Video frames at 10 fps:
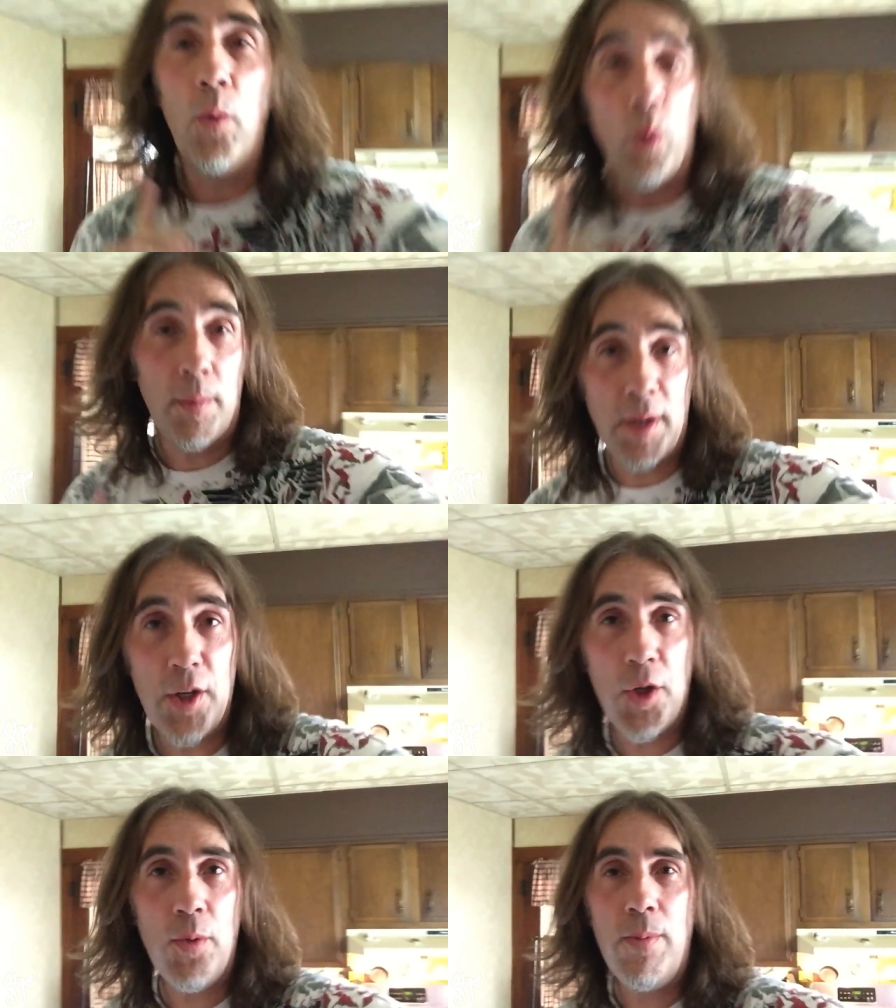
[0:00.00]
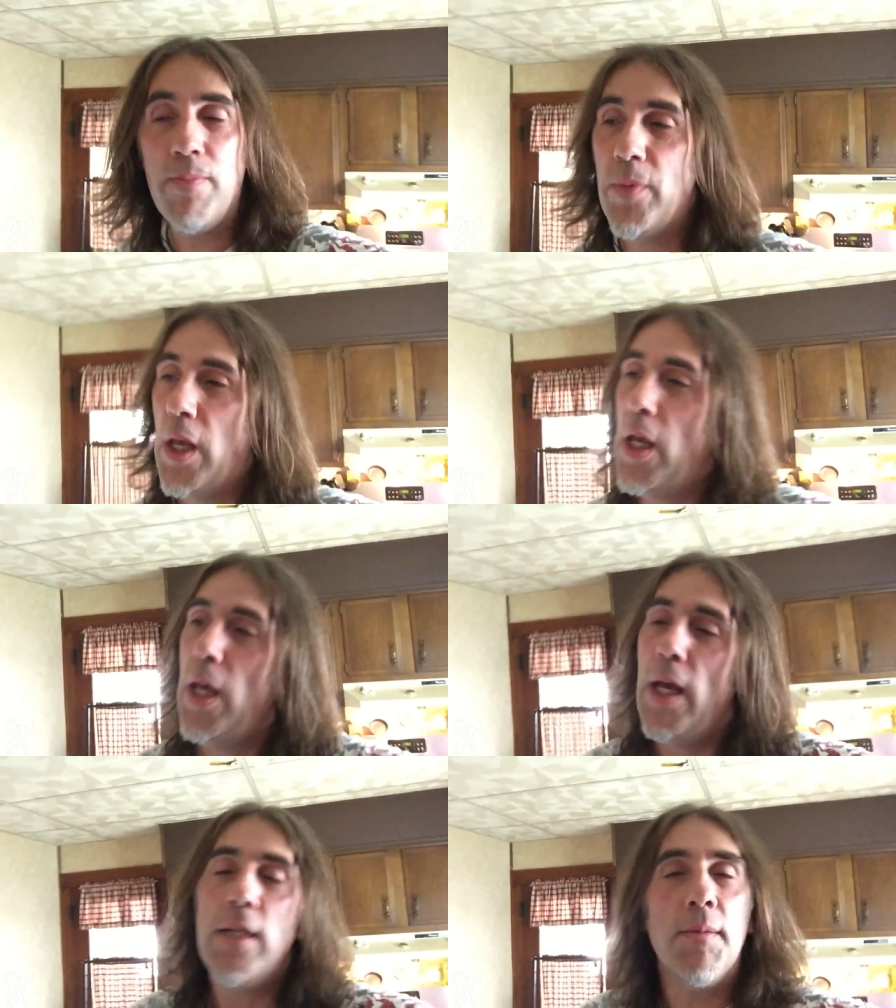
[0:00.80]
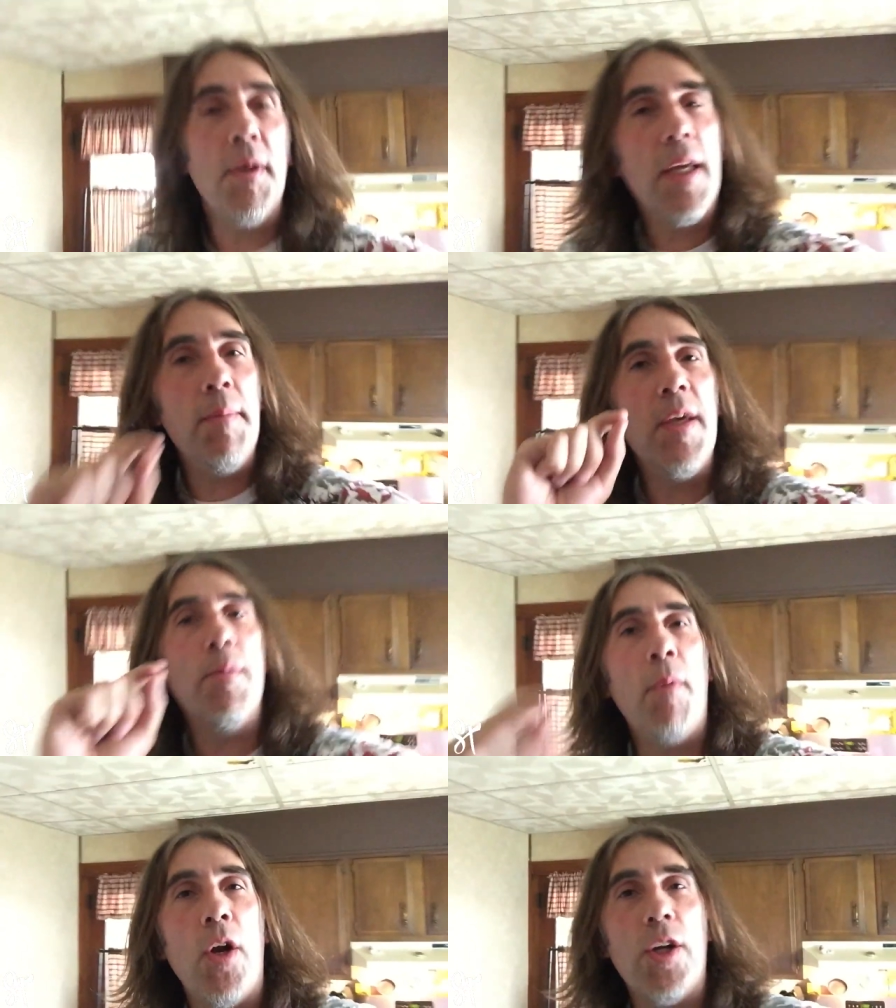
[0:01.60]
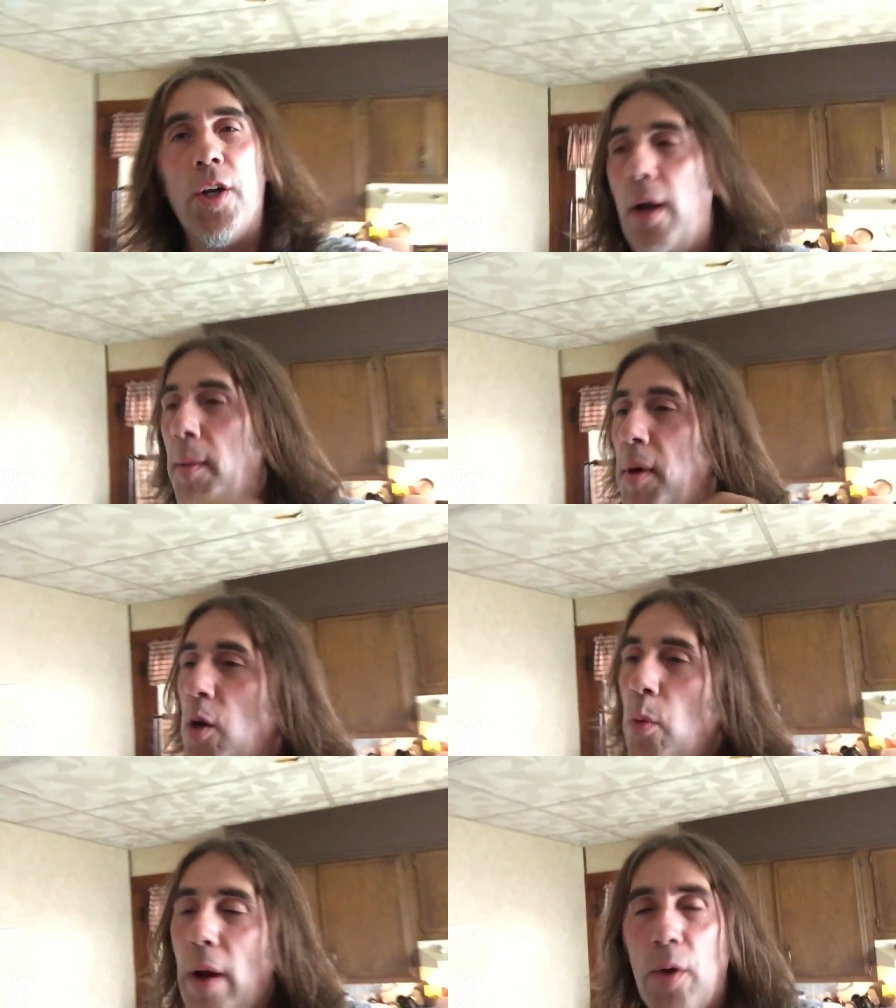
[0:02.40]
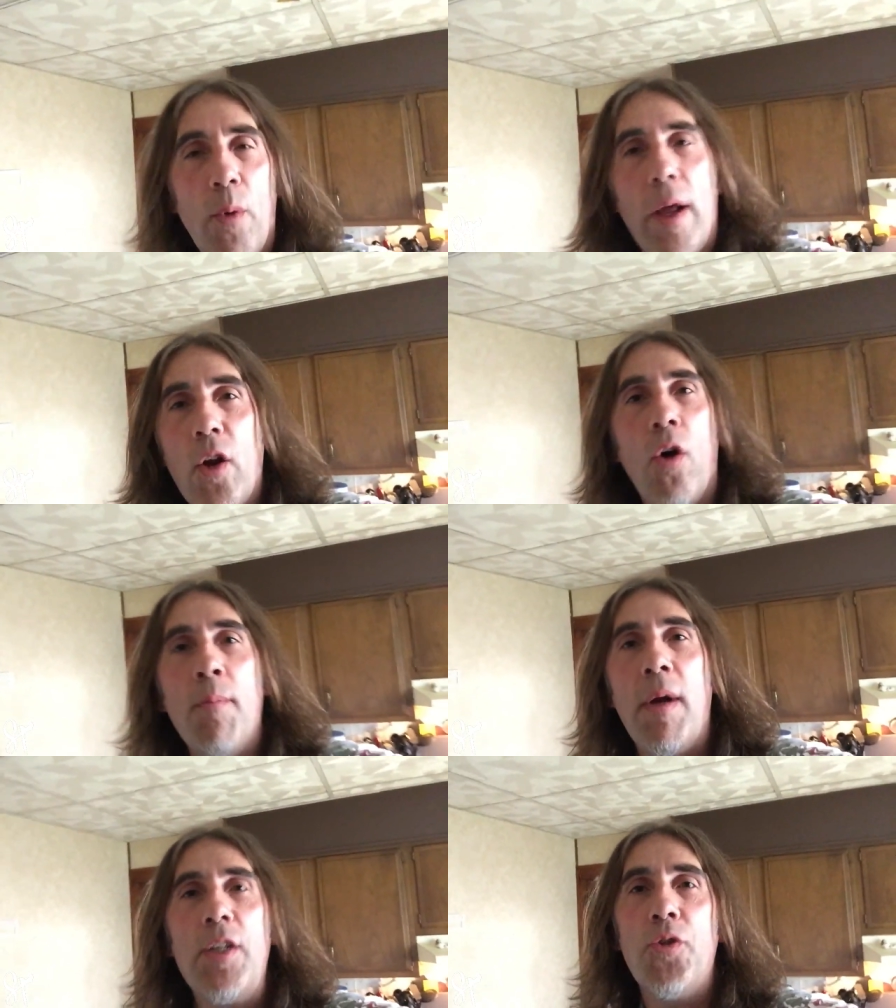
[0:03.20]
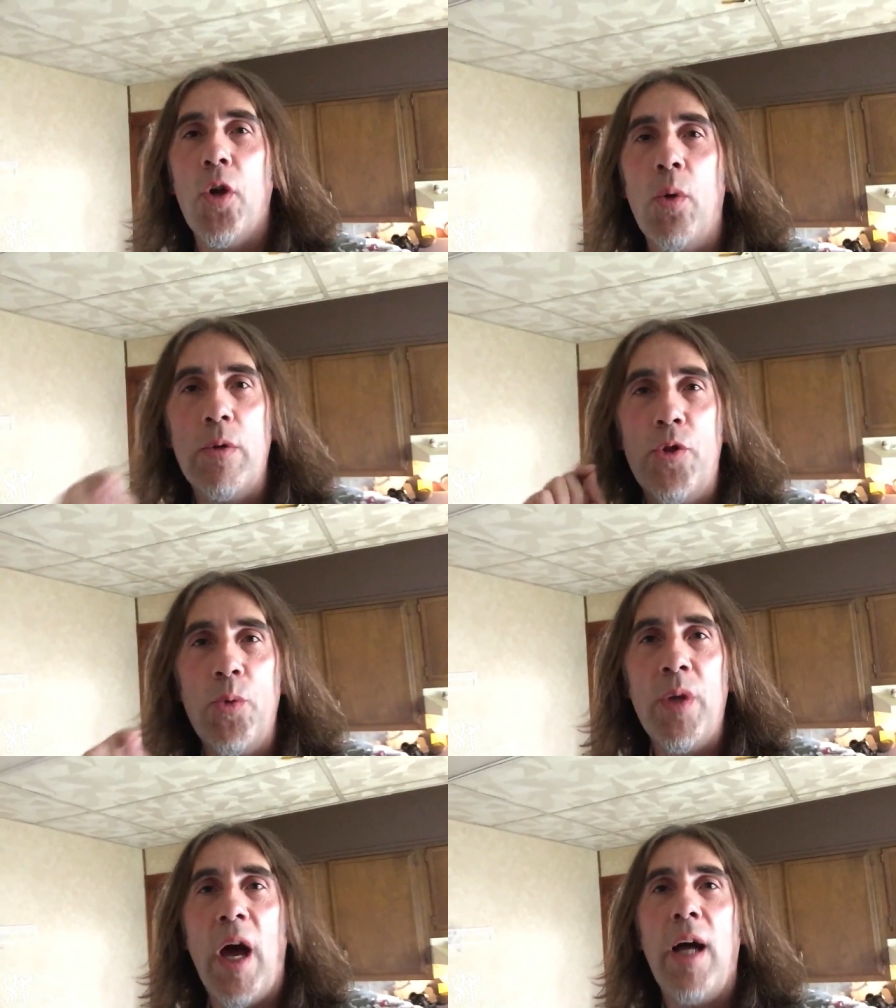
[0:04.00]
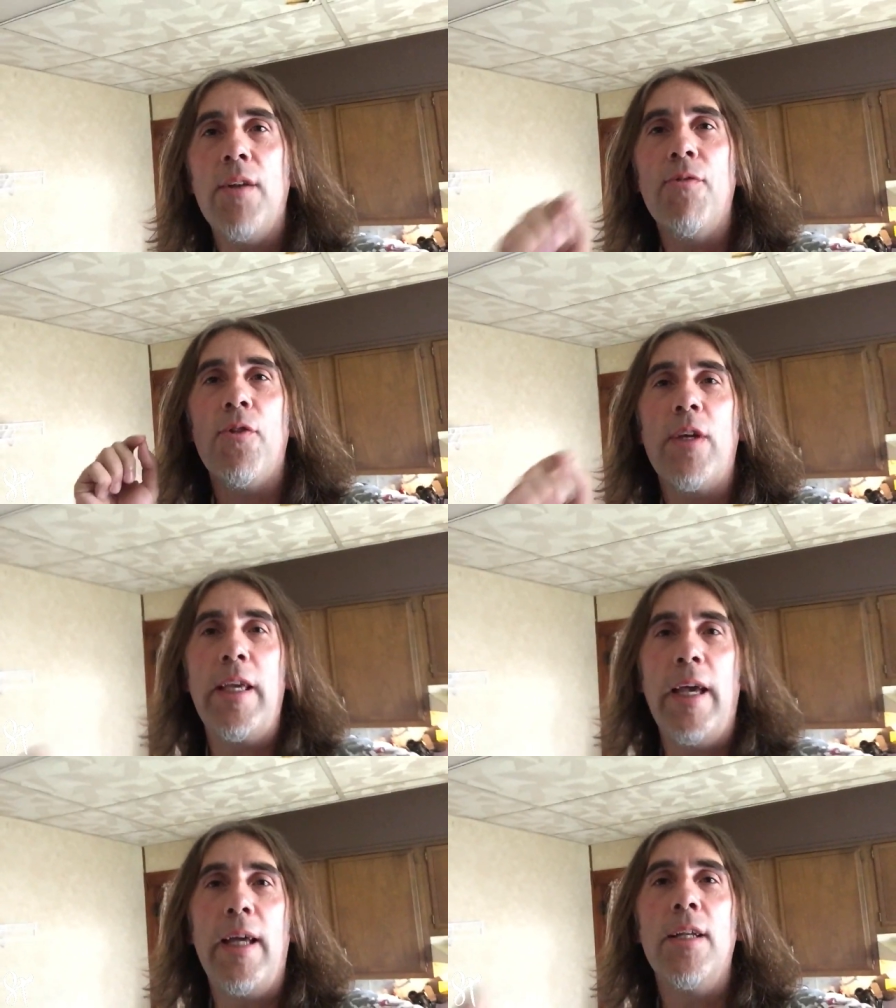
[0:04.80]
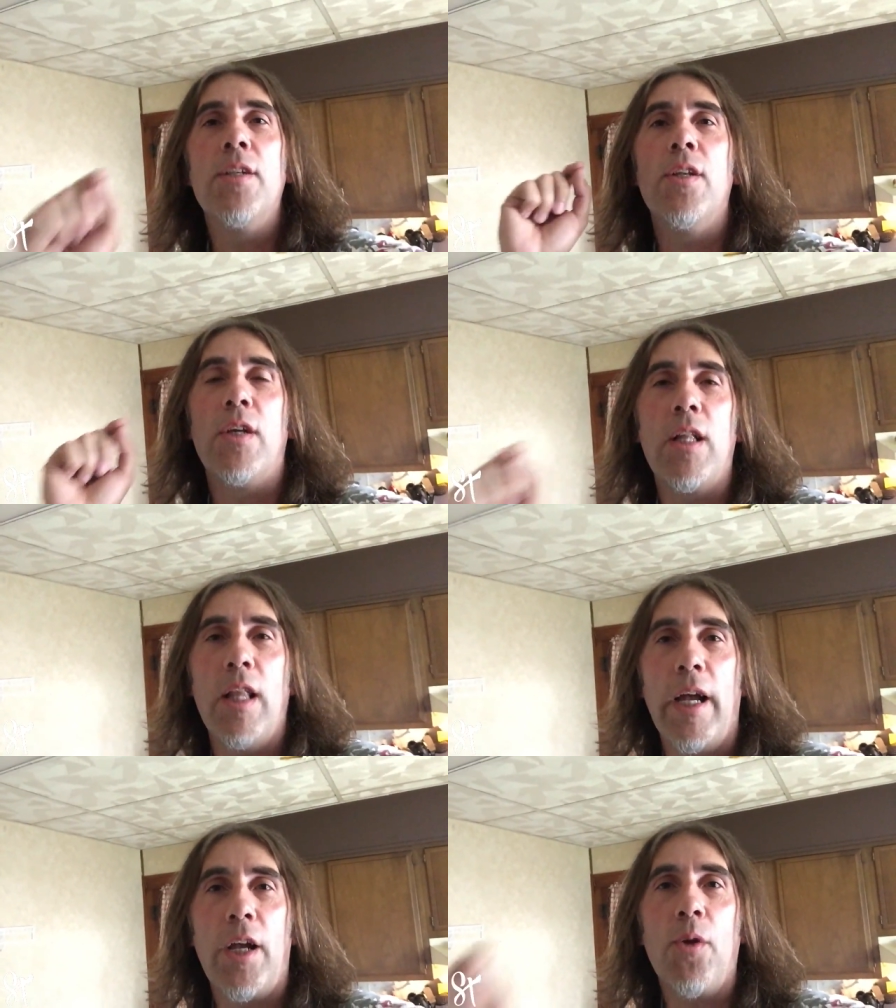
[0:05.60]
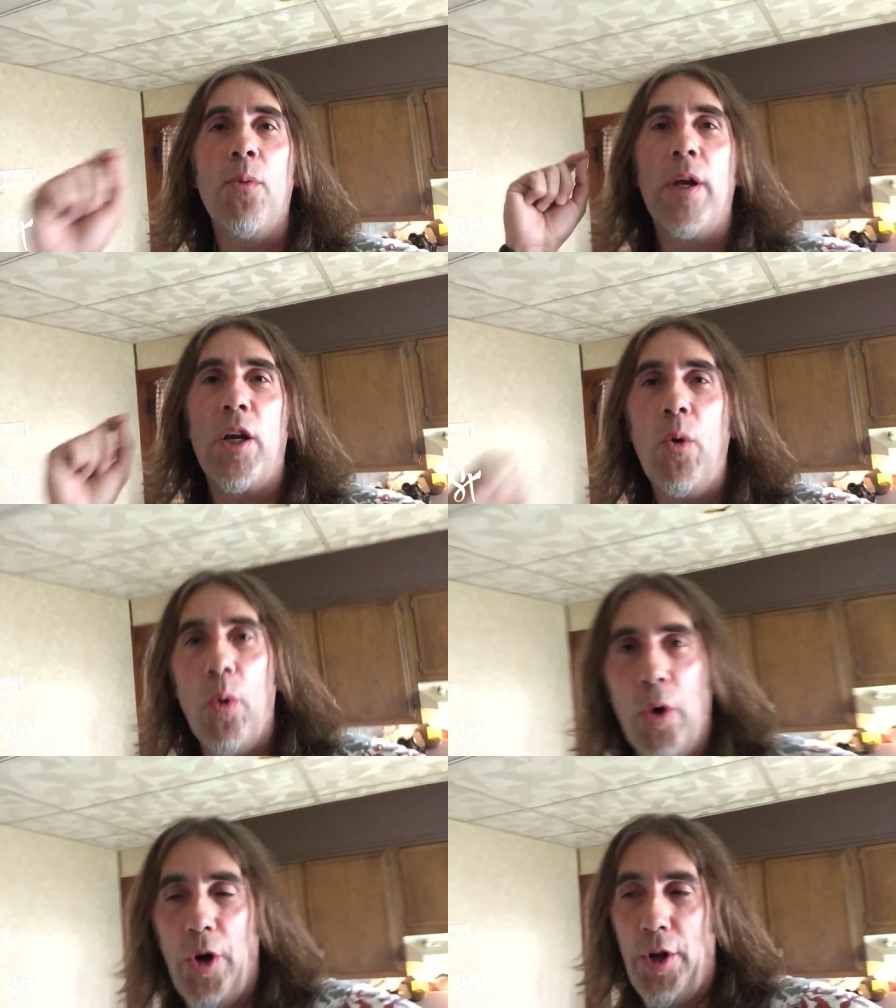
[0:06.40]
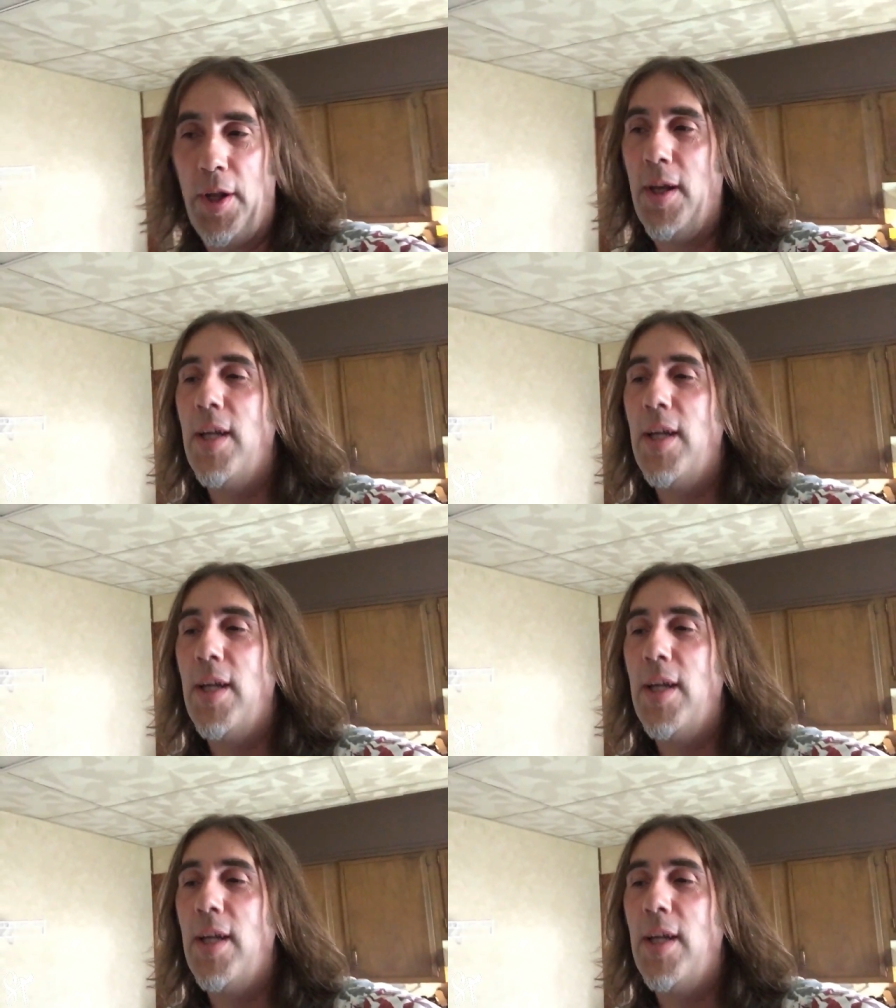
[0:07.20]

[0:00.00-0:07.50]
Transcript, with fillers: And what I'm going to do is I'm going to get me a marker and I'm going to write right on my drone. Do not forget to click record.